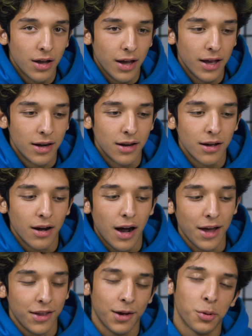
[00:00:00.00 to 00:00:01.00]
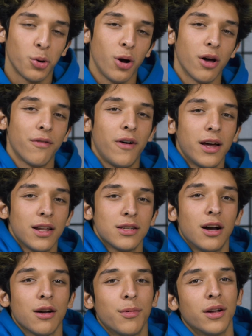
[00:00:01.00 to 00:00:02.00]
And I think I'm qualified to
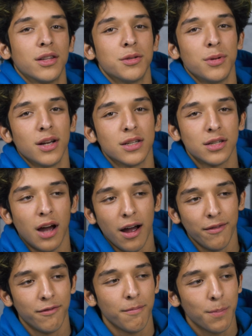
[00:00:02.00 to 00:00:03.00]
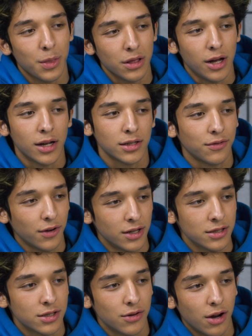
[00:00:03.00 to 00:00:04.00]
talk about this because I've lost
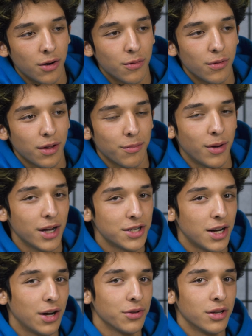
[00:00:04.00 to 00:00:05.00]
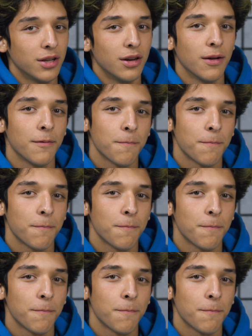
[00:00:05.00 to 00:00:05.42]
friends throughout my childhood.